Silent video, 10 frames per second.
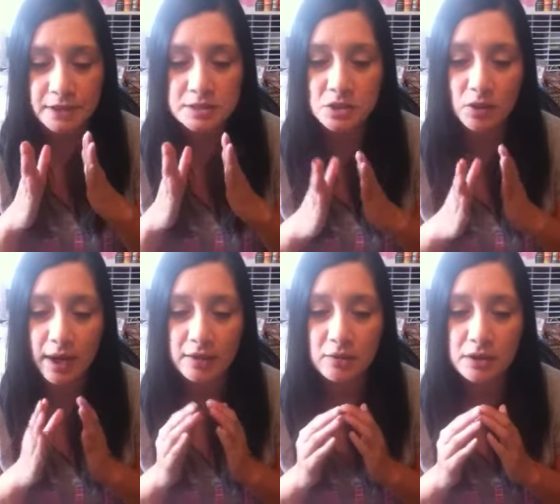So
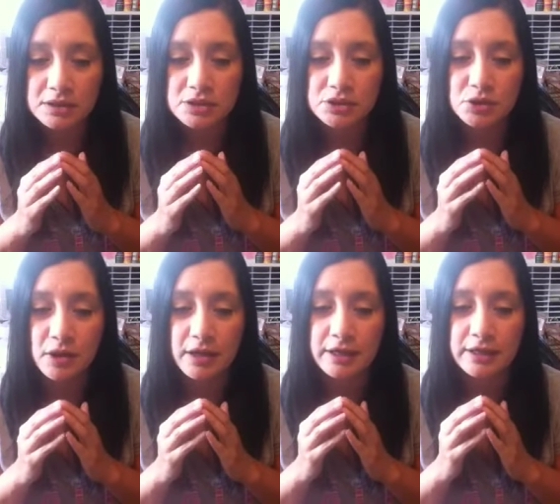I want to
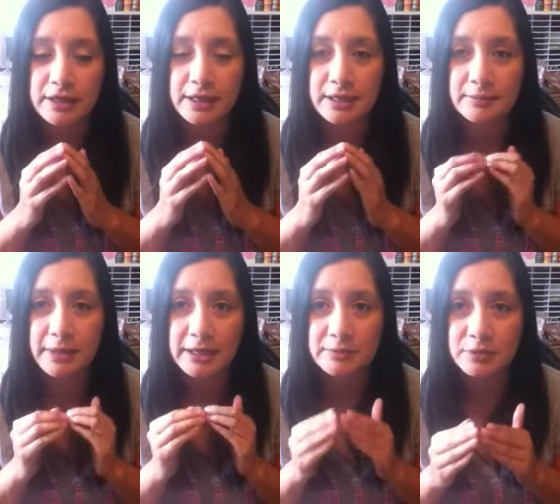try and
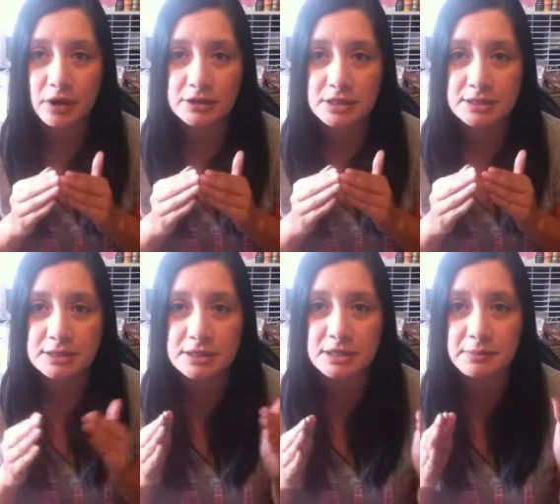make projects
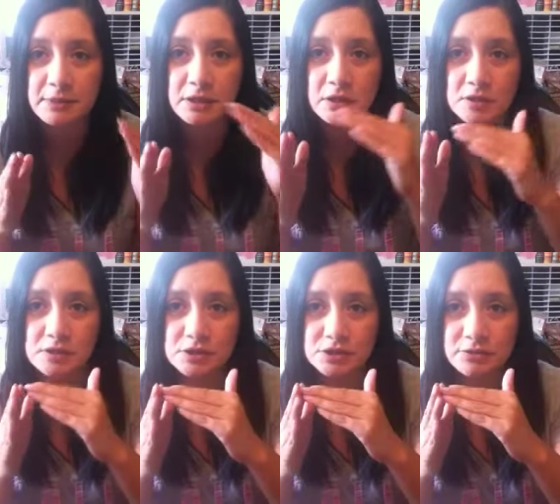to get me
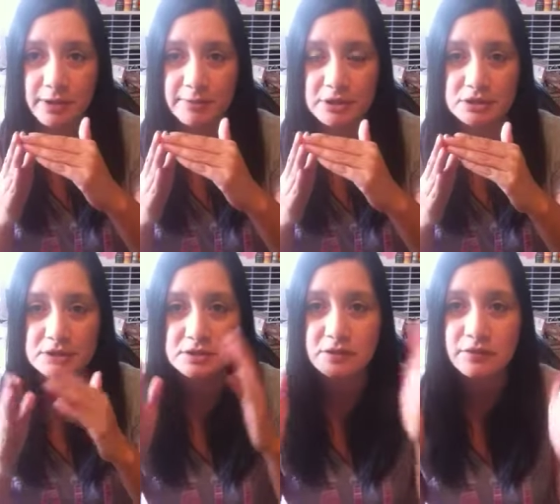closer to my
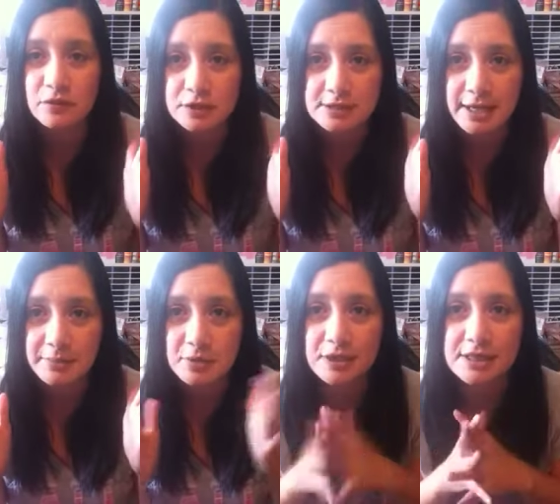budget. So for
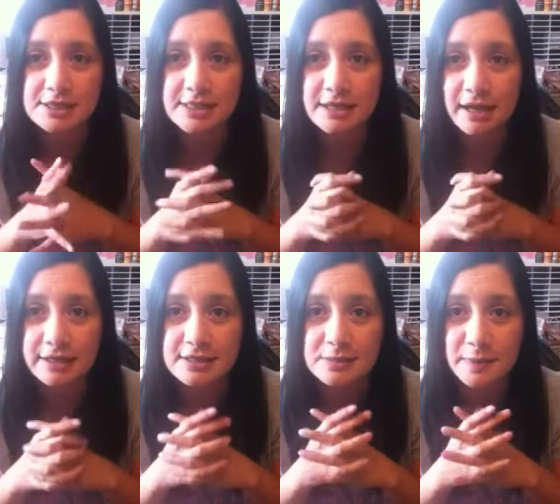example, let's say I
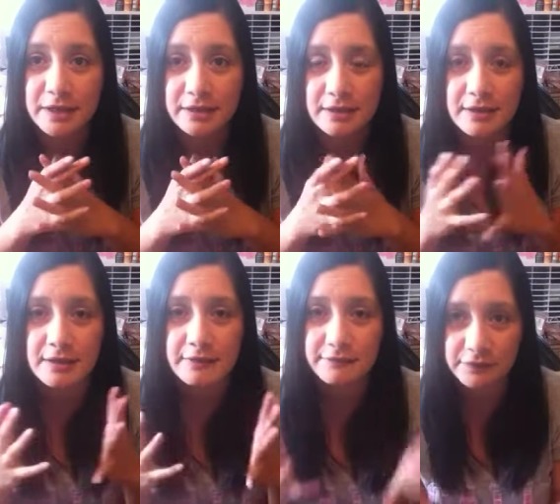can spend
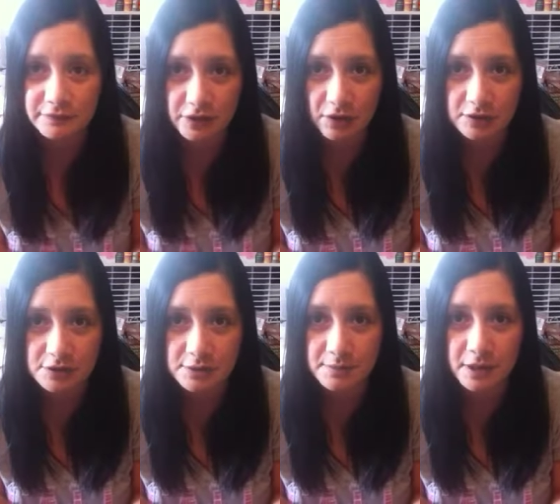
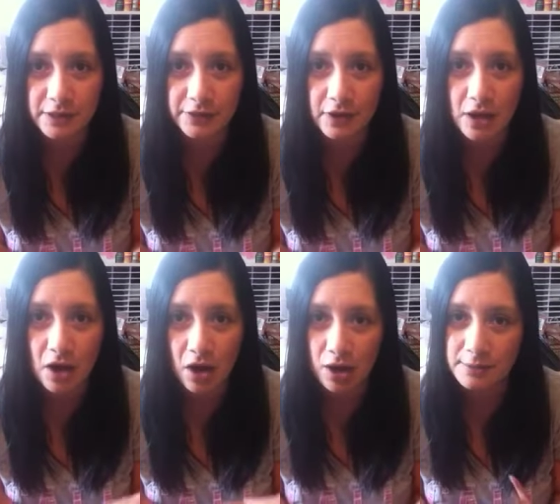$50 a month
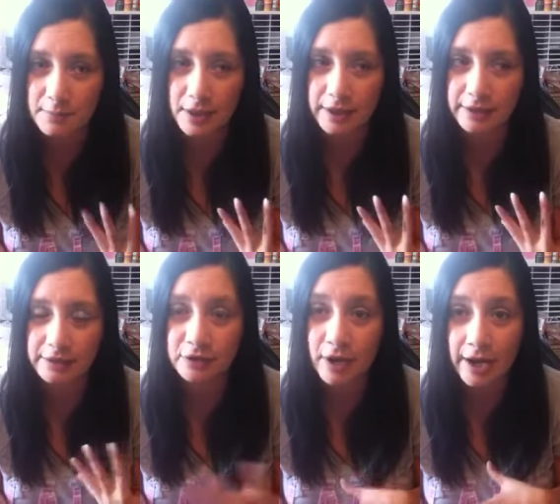on
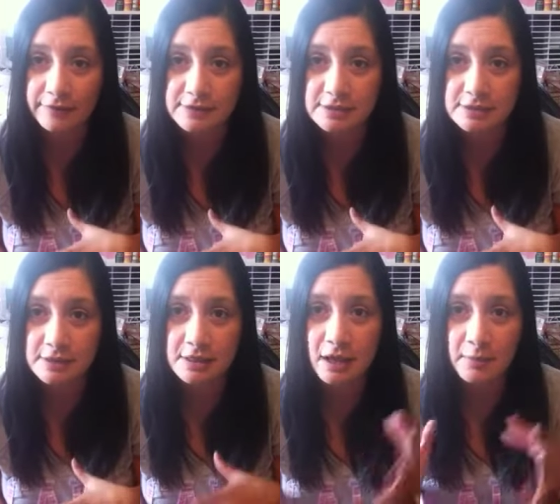my crafts,
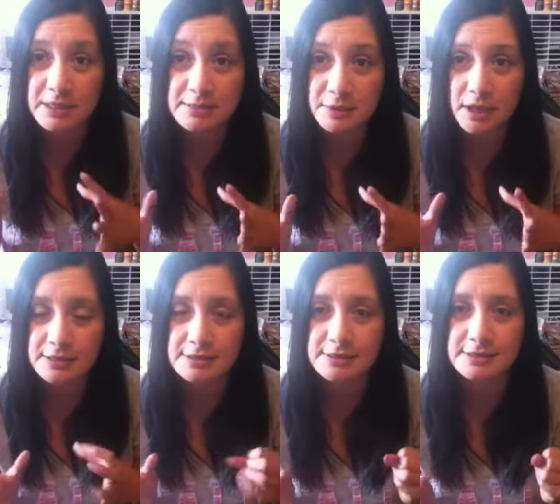on my
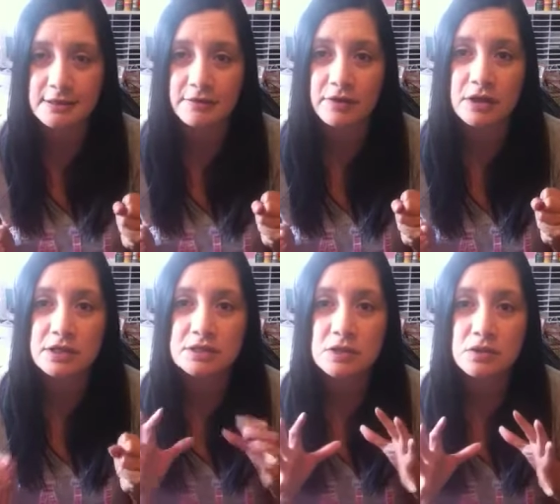supplies and stuff.
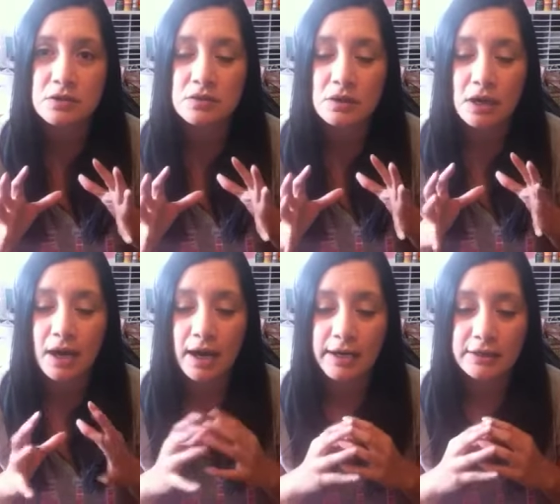So
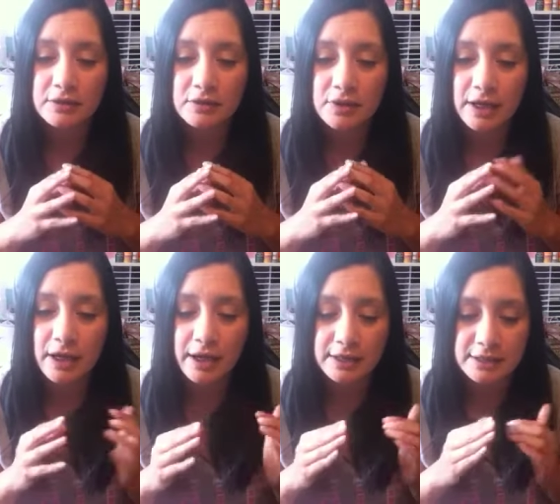I know that
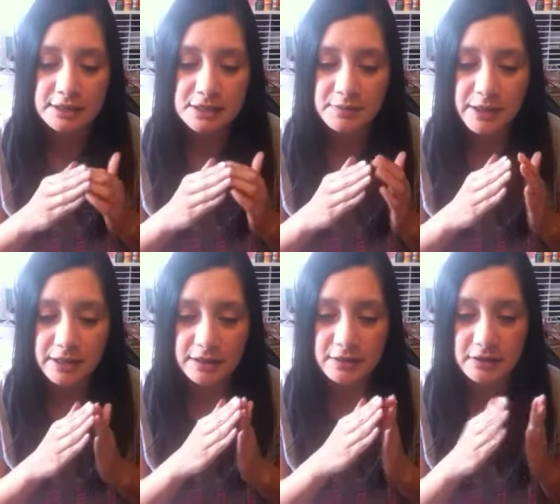I need to
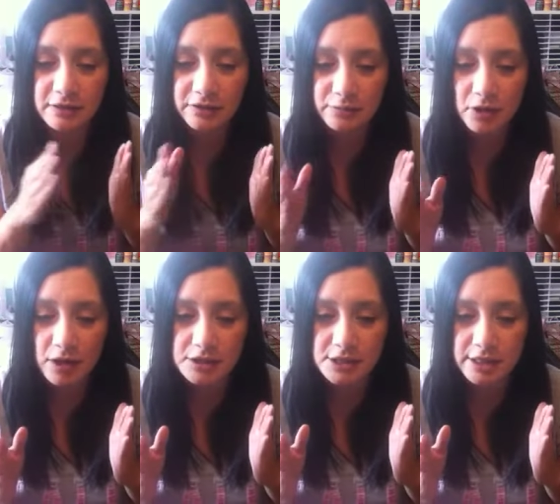make enough
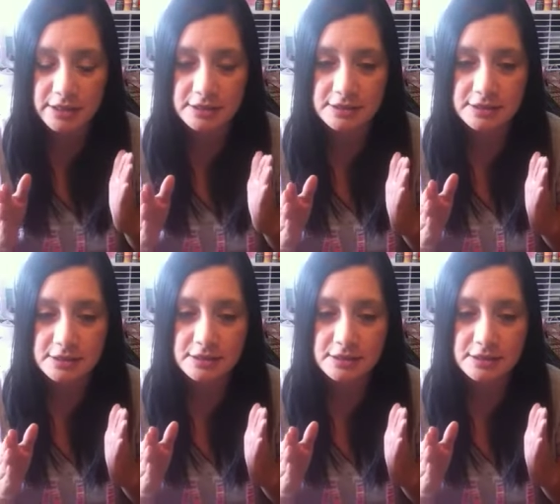projects